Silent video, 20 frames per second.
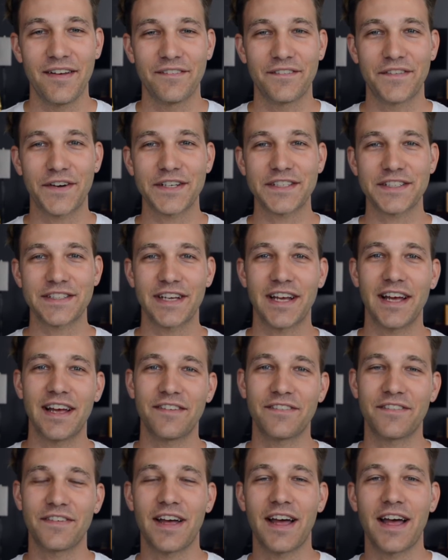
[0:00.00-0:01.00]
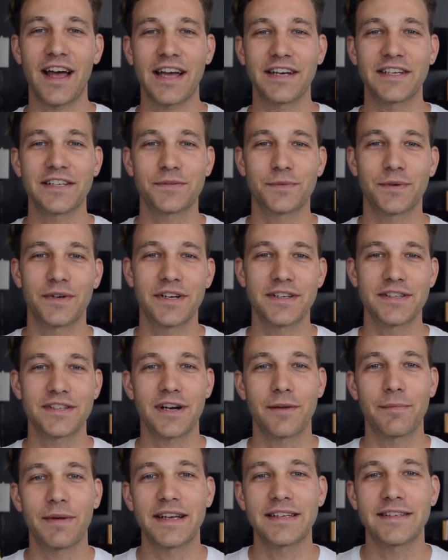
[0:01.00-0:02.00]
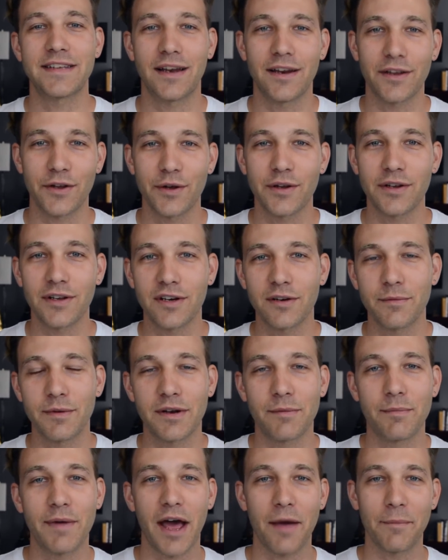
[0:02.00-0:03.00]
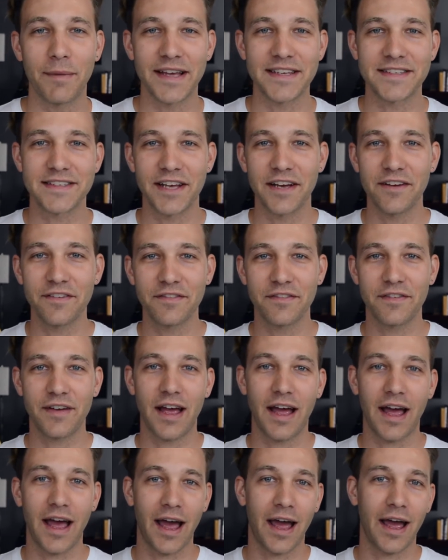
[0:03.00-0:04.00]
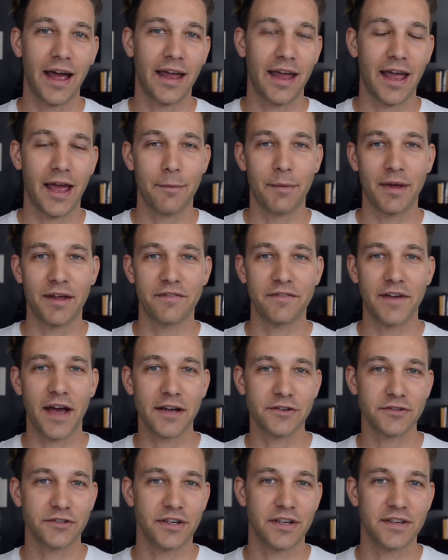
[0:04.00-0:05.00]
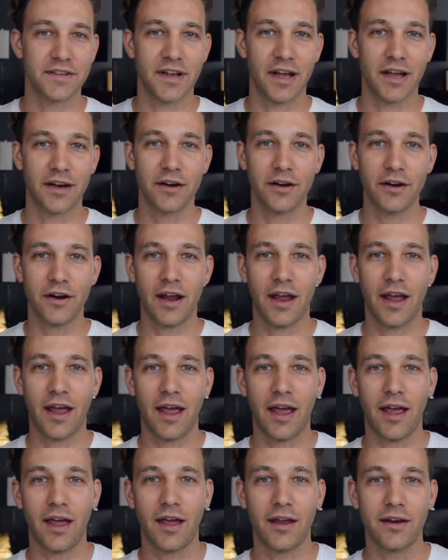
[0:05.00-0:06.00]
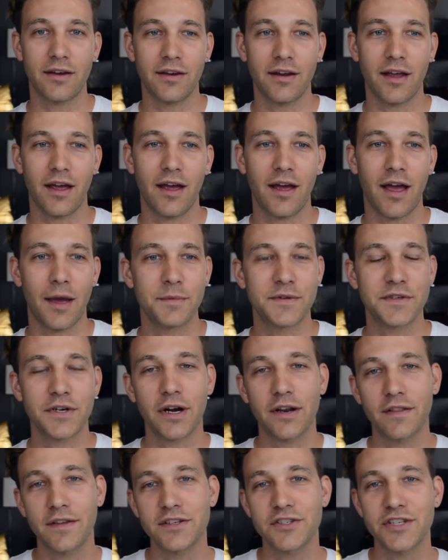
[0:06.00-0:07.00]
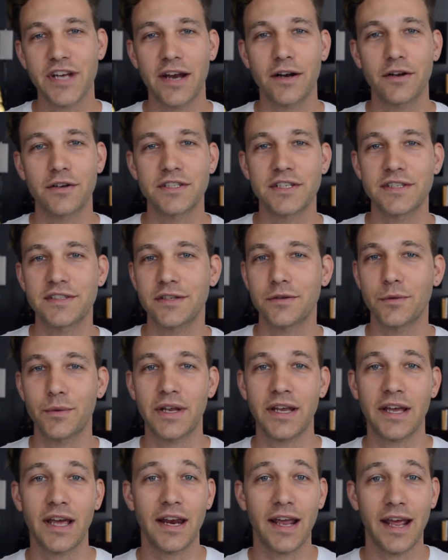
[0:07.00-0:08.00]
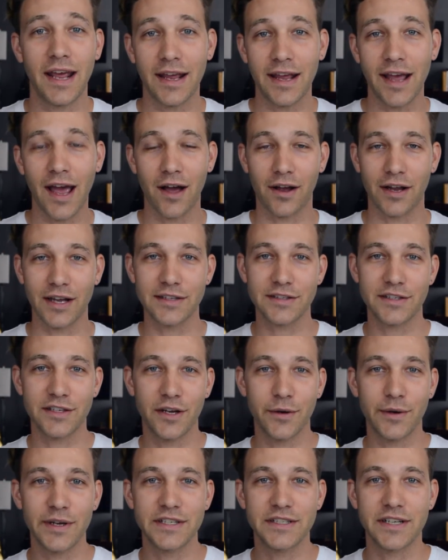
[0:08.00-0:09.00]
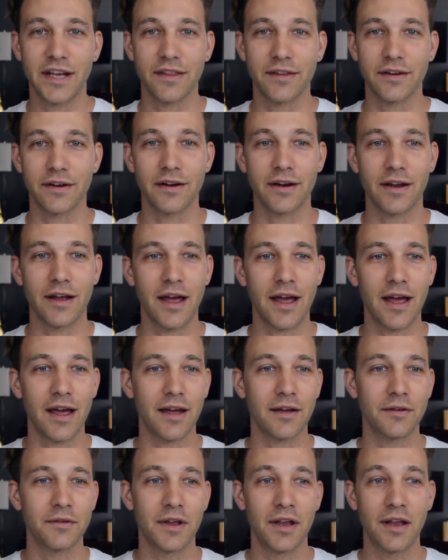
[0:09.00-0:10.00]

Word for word: First off, uh, I just wanted to start by telling you a little bit about myself. I am a fashion designer and uh, I'm starting this channel just so that we can kind of hang out, get to know each other. Uh,